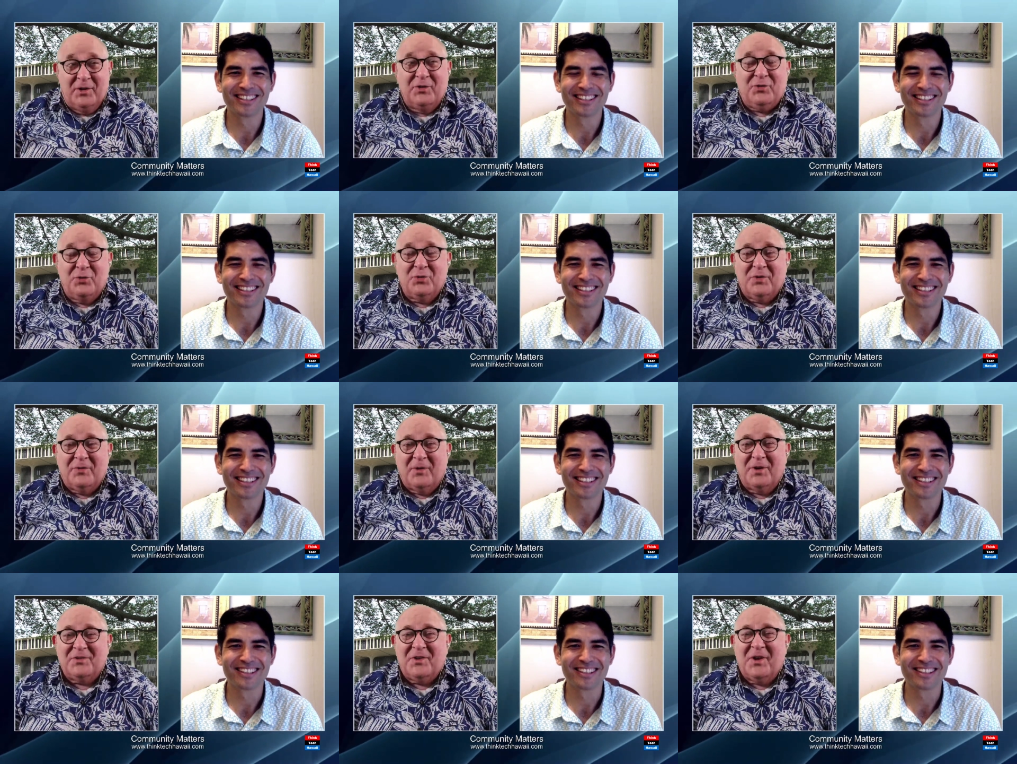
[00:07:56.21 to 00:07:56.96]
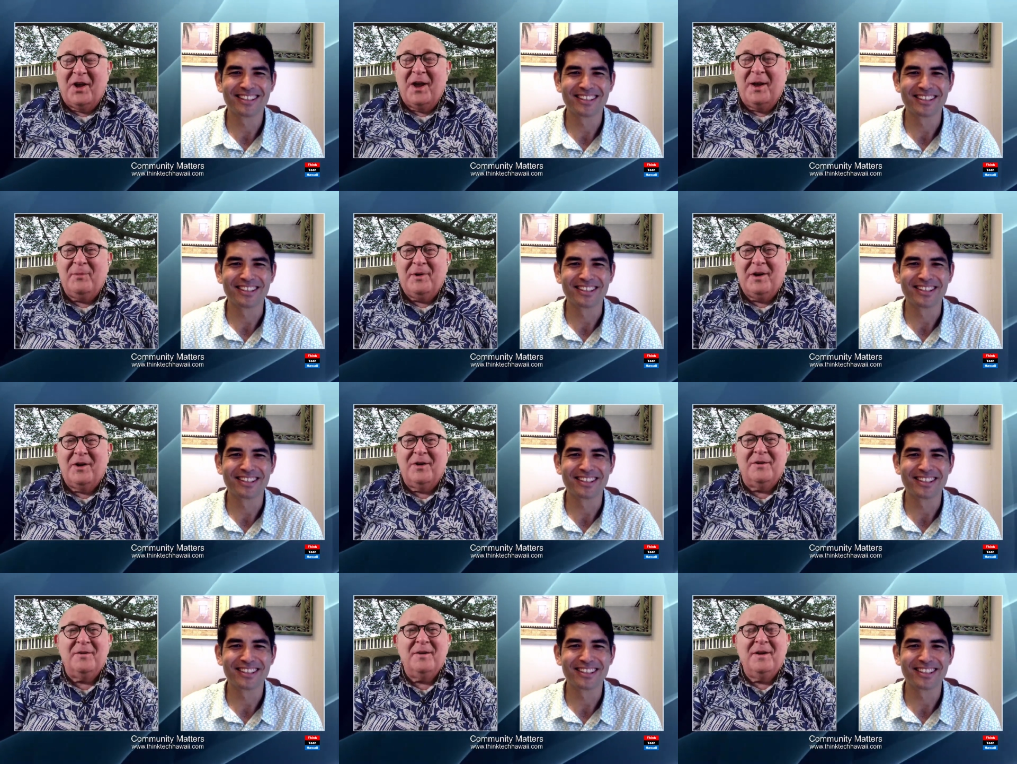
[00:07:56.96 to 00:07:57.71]
Speaker 1: the issues of our time
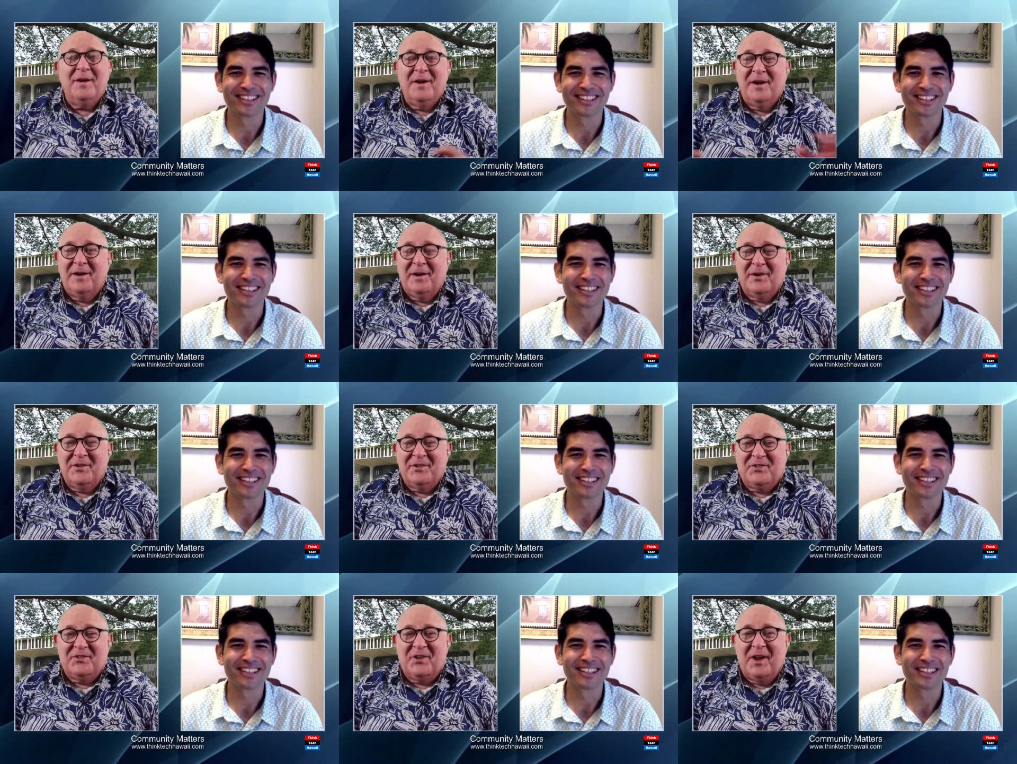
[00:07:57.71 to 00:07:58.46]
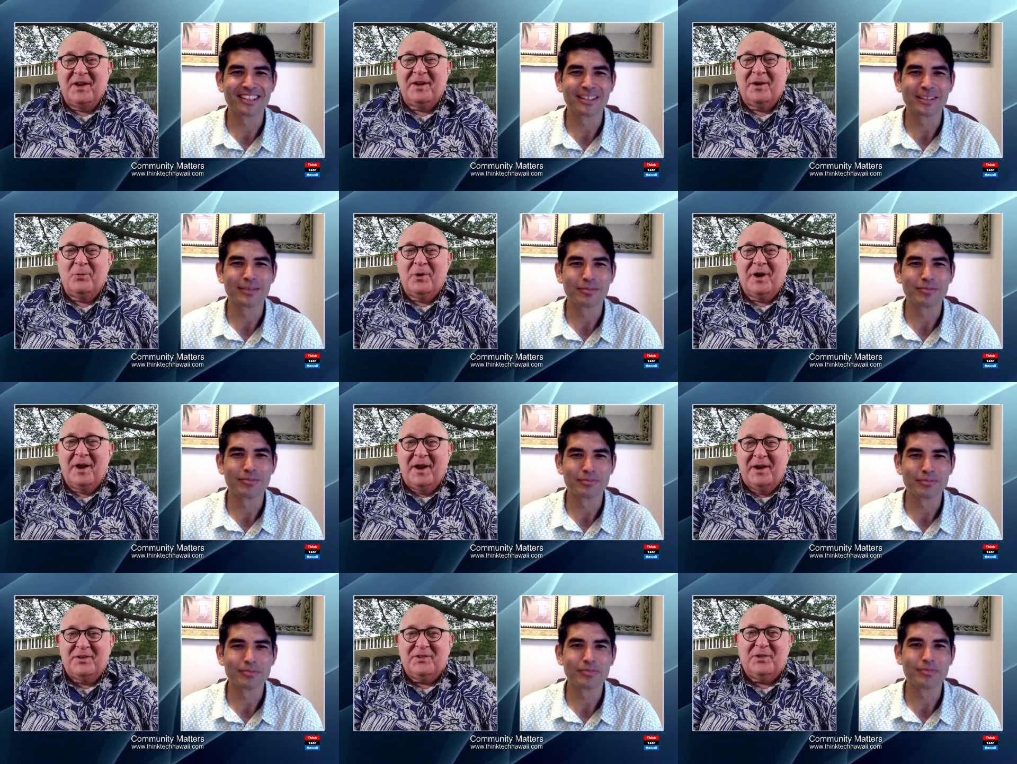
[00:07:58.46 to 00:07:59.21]
and our and our state, I
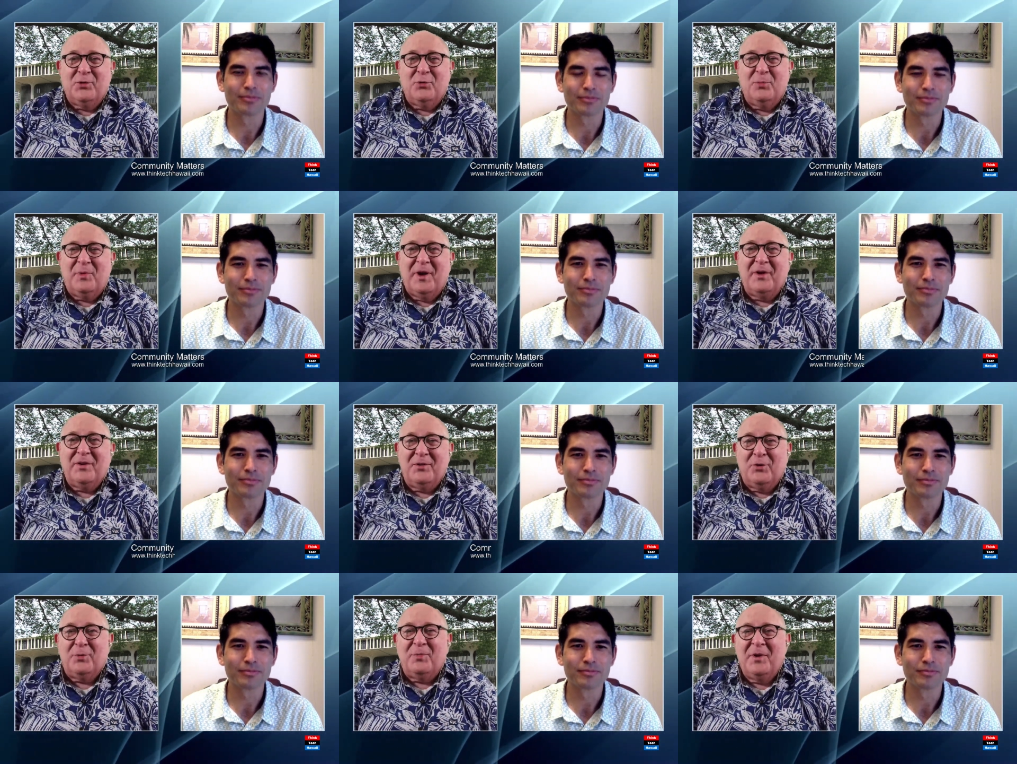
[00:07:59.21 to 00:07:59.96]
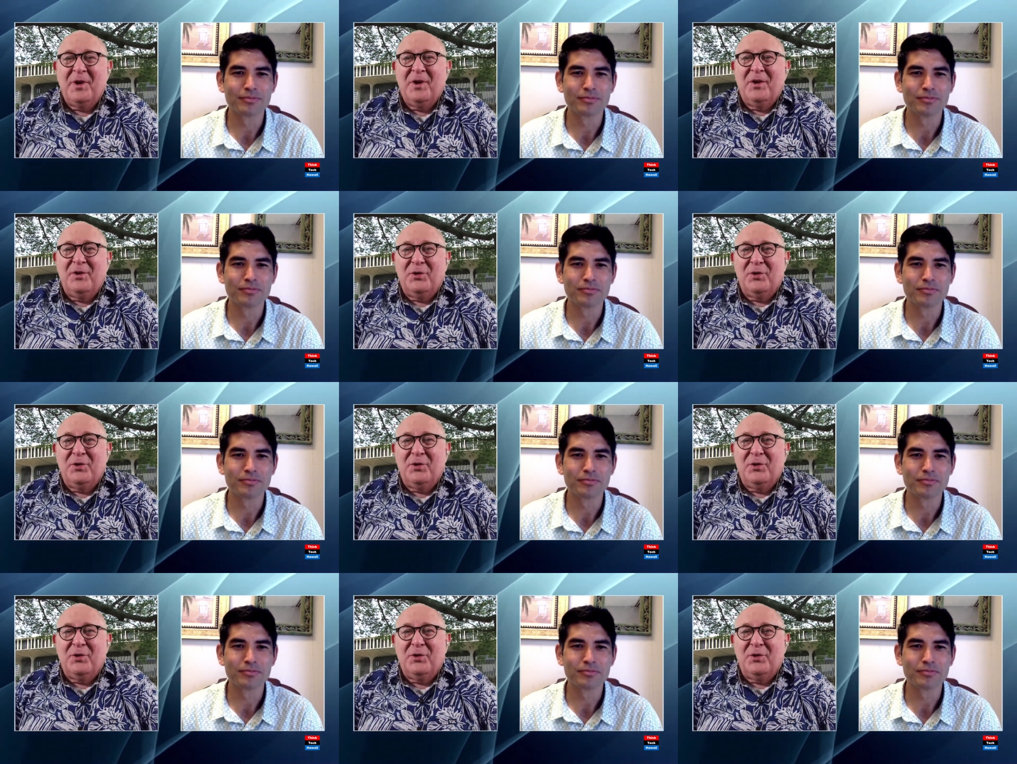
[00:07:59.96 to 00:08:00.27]
want to ask you about your